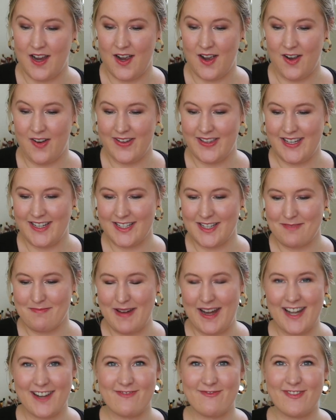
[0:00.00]
Oh, and these are
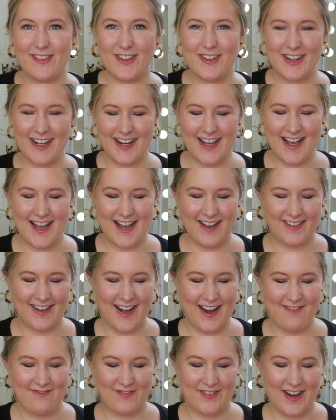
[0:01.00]
made in Florida, where
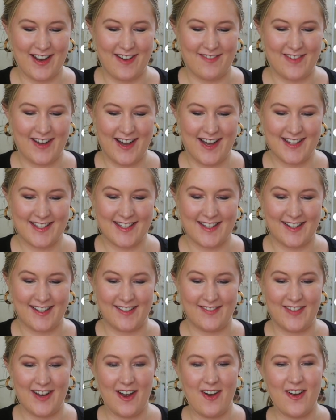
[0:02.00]
I'm from.
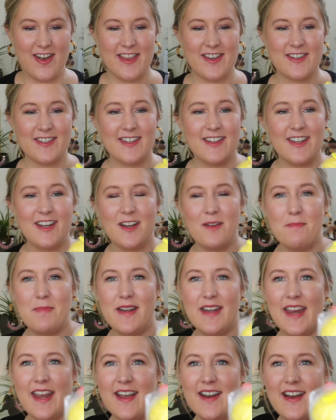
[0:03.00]
Awesome. Oh, and there's a little
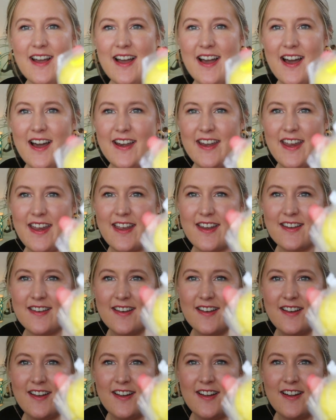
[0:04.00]
banana on it.
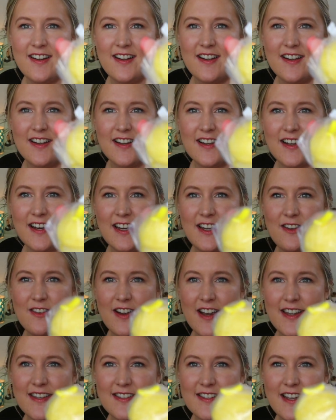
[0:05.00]
Can you
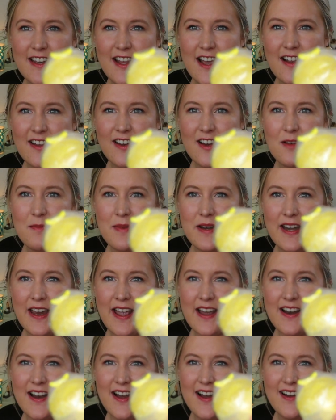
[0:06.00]
guys see that little
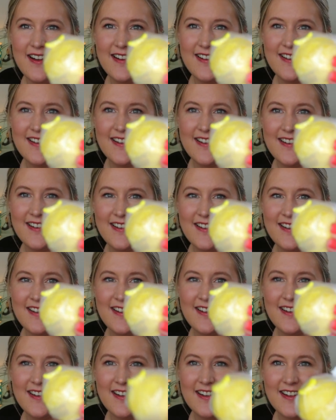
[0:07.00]
banana?
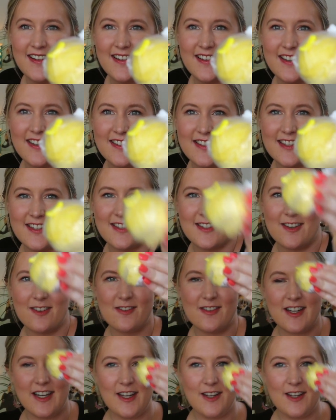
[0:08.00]
This is so